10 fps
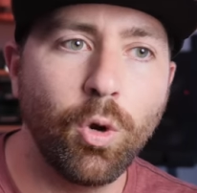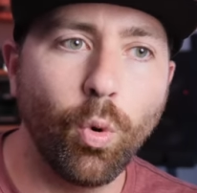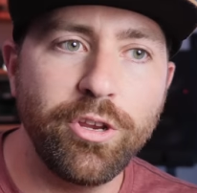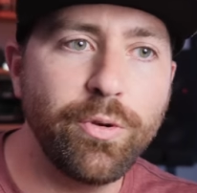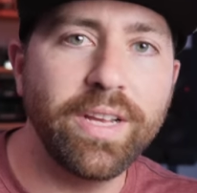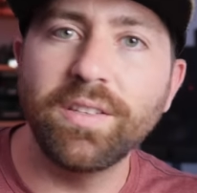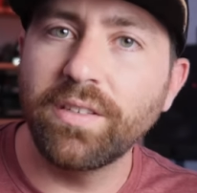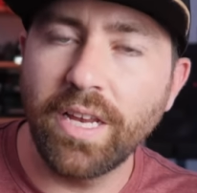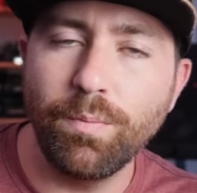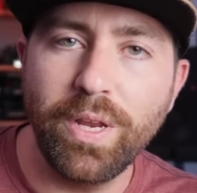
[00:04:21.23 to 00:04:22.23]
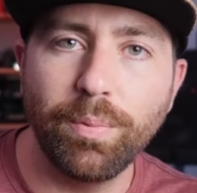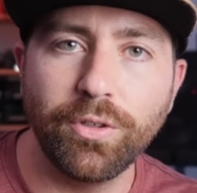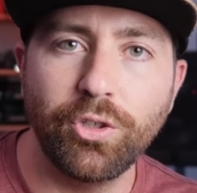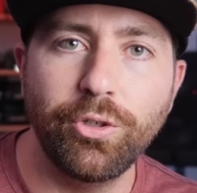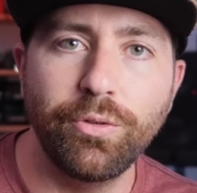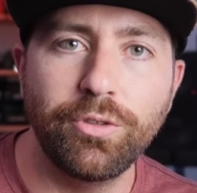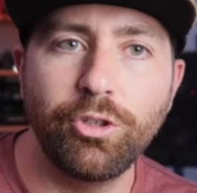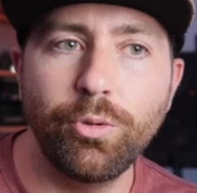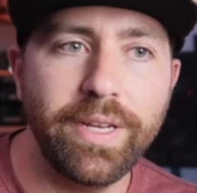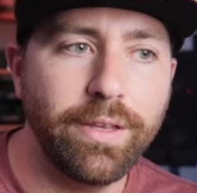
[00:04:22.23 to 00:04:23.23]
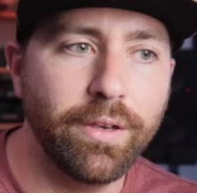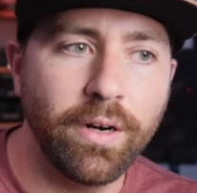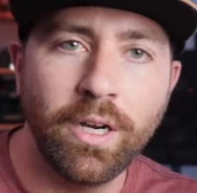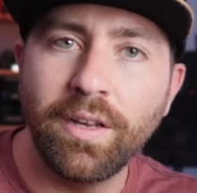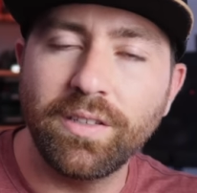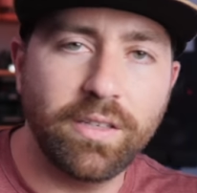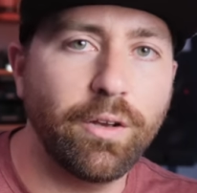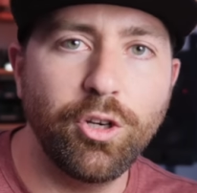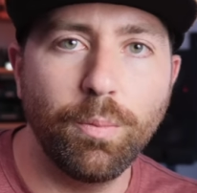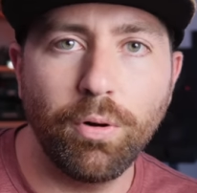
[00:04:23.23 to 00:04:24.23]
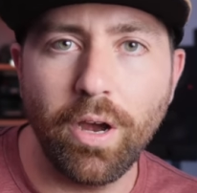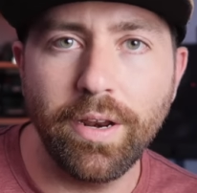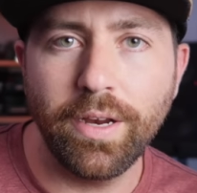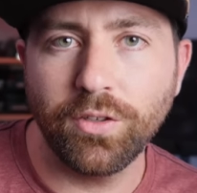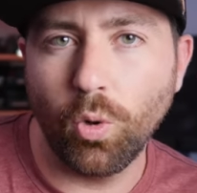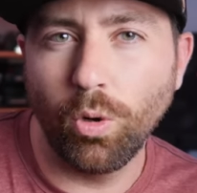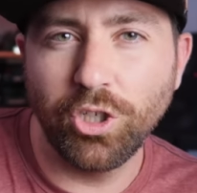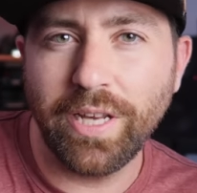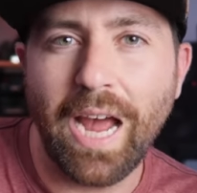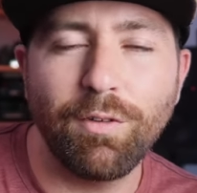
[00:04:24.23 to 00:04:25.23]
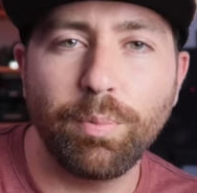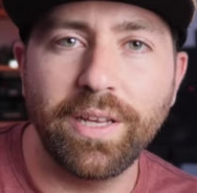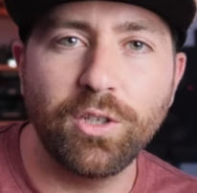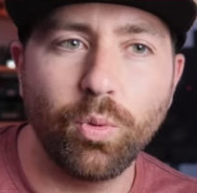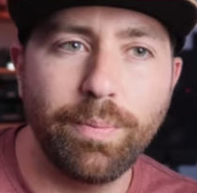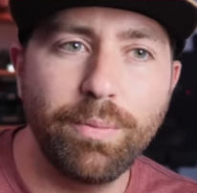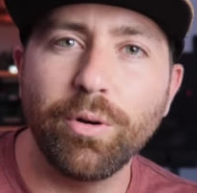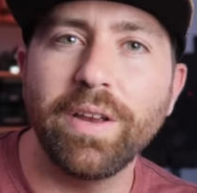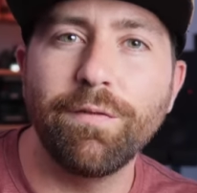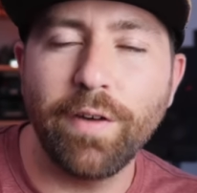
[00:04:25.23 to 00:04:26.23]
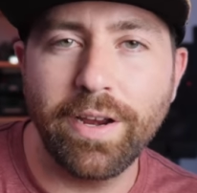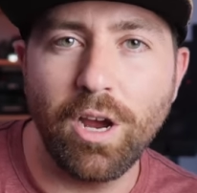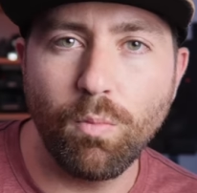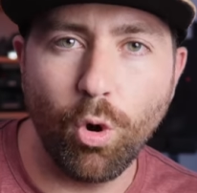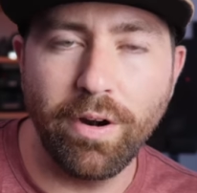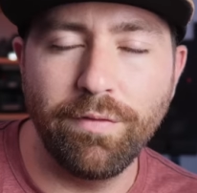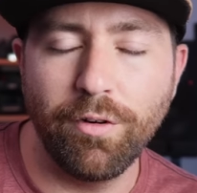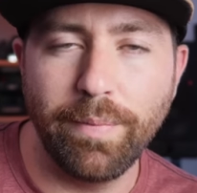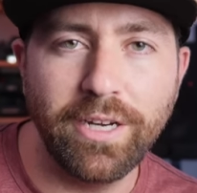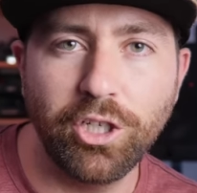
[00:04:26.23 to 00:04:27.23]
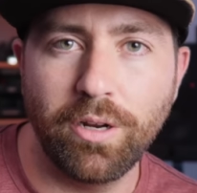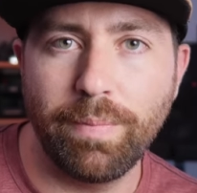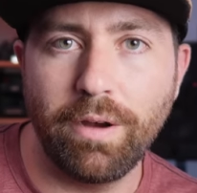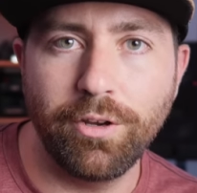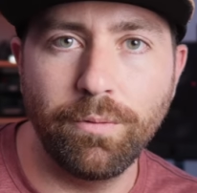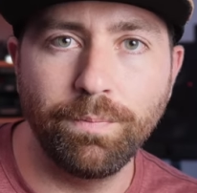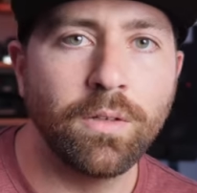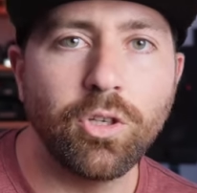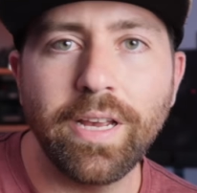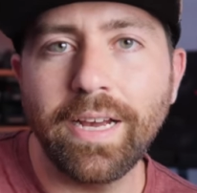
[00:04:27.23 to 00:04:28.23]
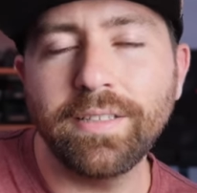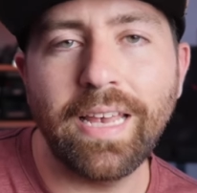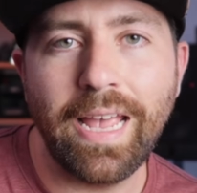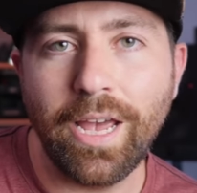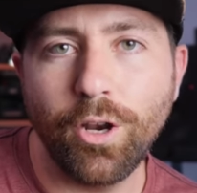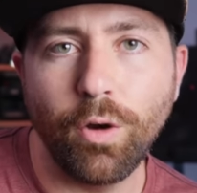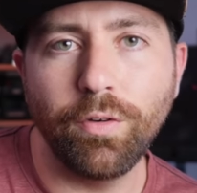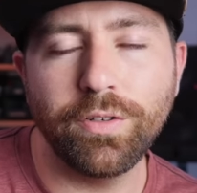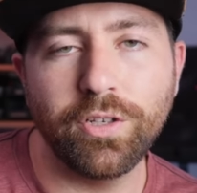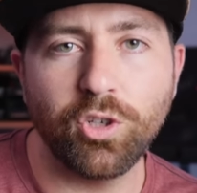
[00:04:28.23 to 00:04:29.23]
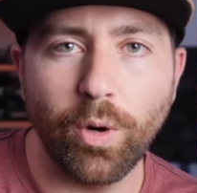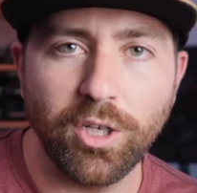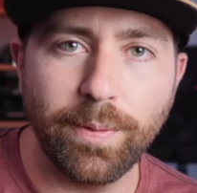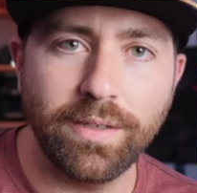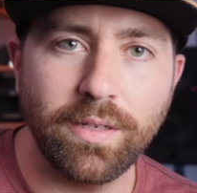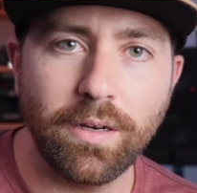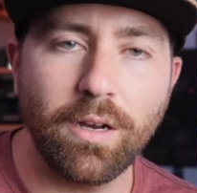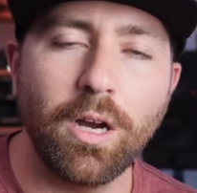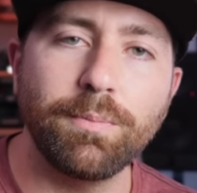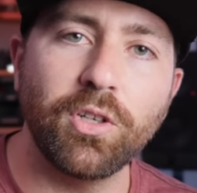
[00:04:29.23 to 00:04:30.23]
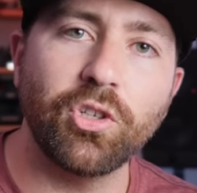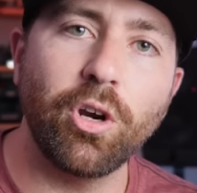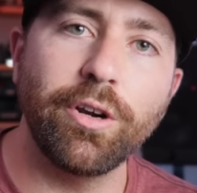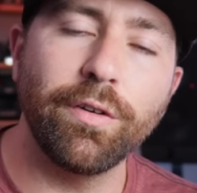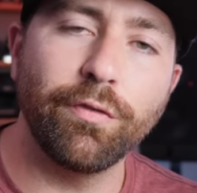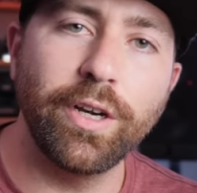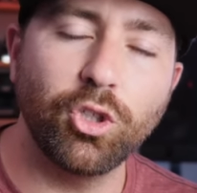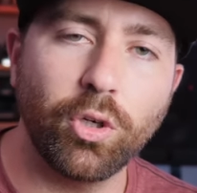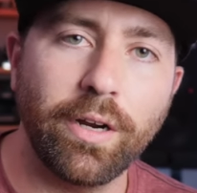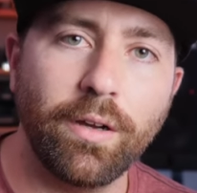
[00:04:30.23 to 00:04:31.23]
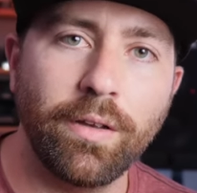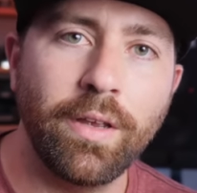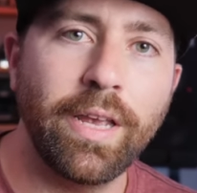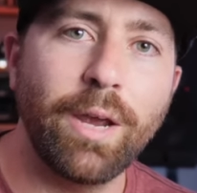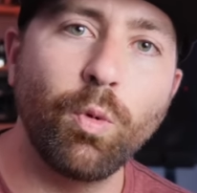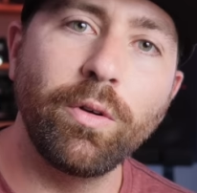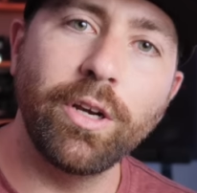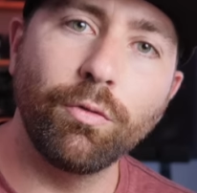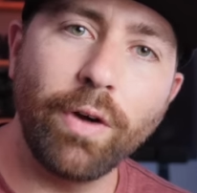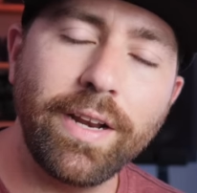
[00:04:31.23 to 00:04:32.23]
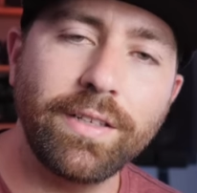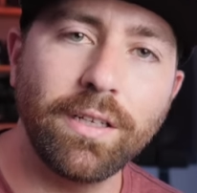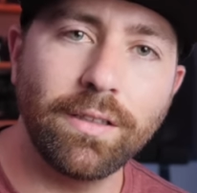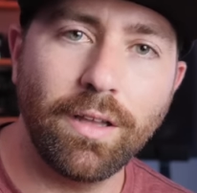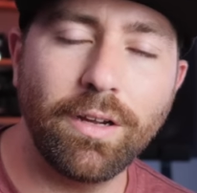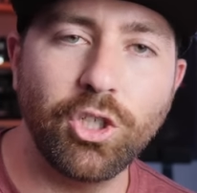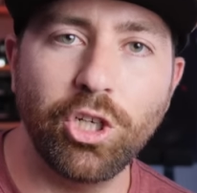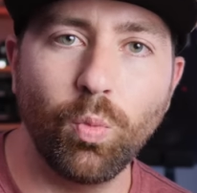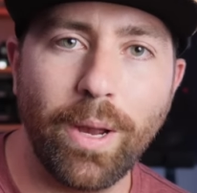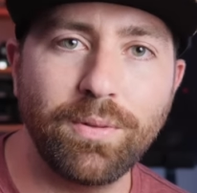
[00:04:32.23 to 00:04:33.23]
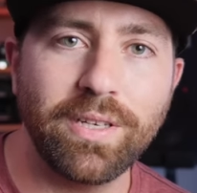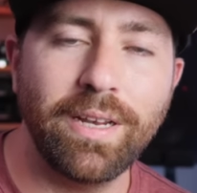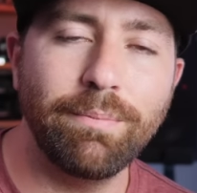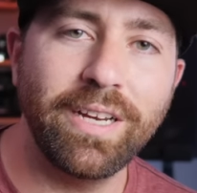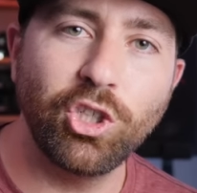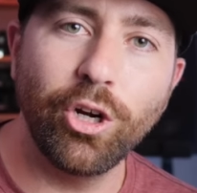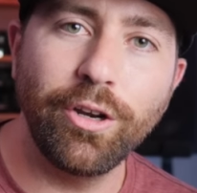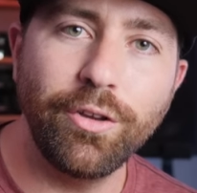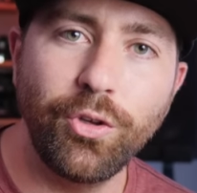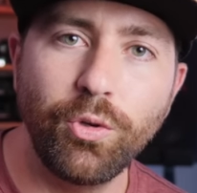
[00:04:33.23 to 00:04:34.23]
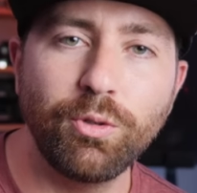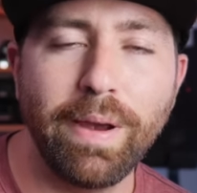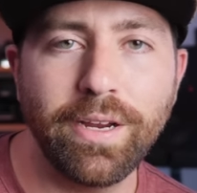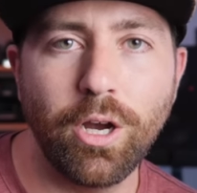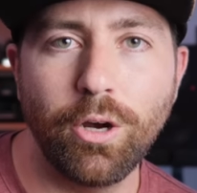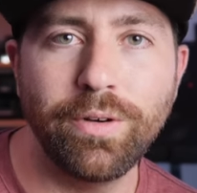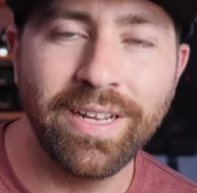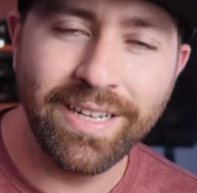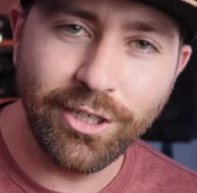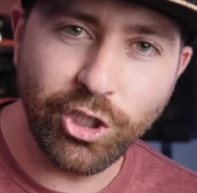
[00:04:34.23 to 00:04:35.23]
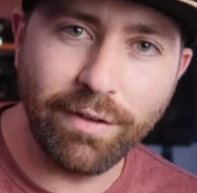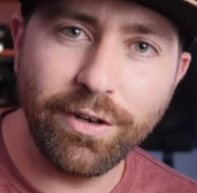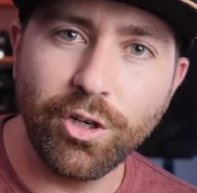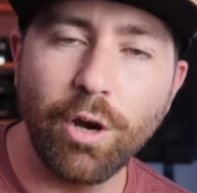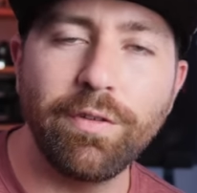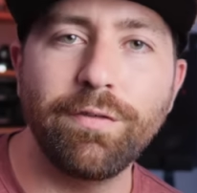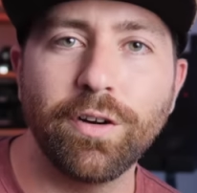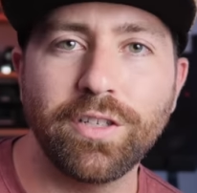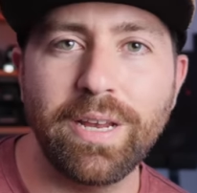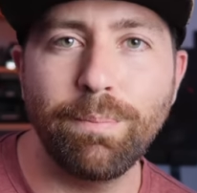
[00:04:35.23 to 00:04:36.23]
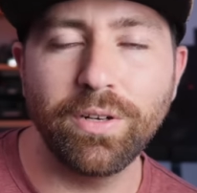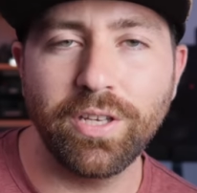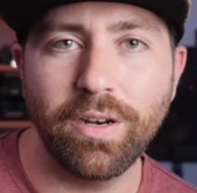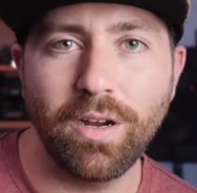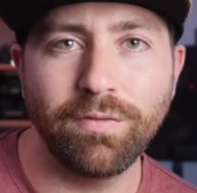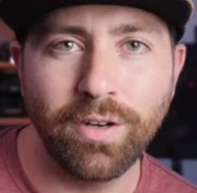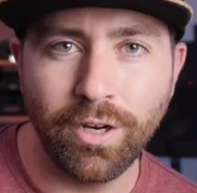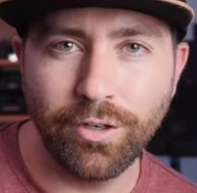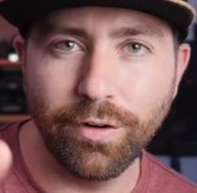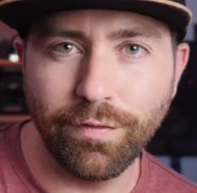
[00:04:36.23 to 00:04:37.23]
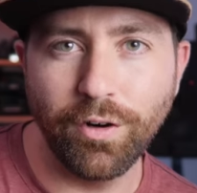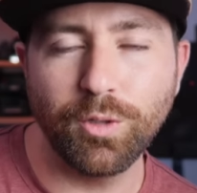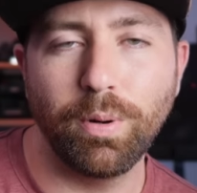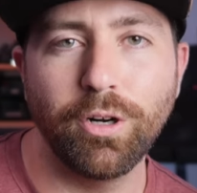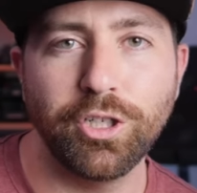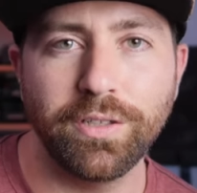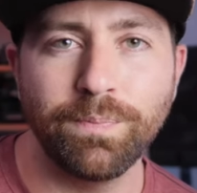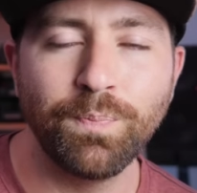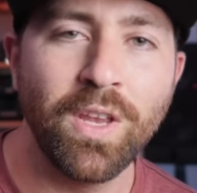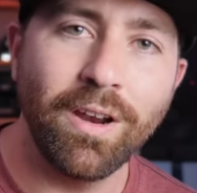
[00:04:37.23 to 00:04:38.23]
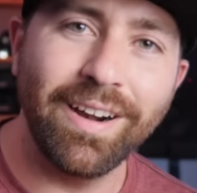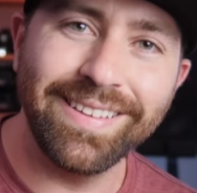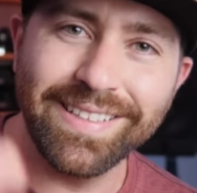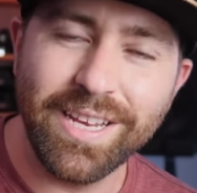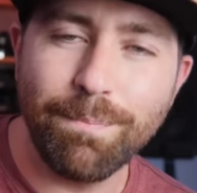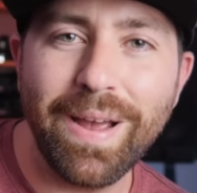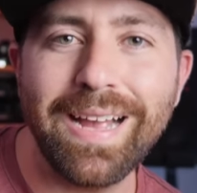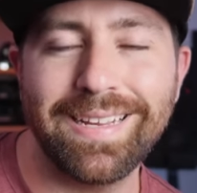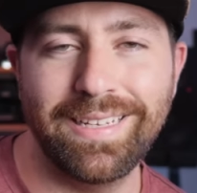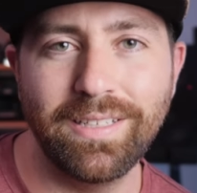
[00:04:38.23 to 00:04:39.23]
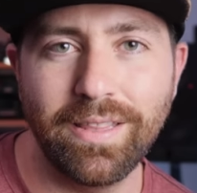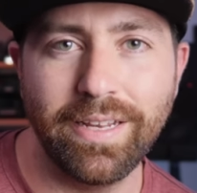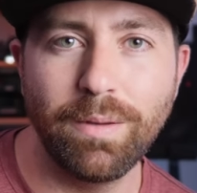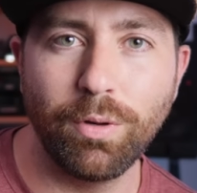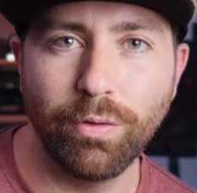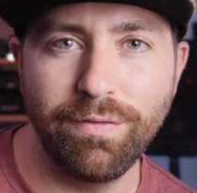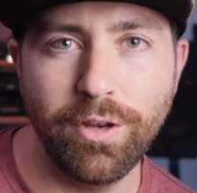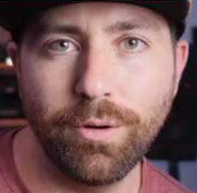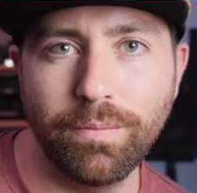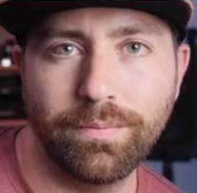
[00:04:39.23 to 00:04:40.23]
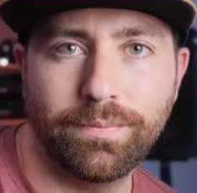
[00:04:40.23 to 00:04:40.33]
where you can send people to to either sell your products or just have a place where people can find out more information about you. So guys, head over to squarespace.com to start your free trial. And when you're ready to launch your website, make sure you use my code Jevendovey for 10% off your first purchase. All right, let's get back into the gimbal review.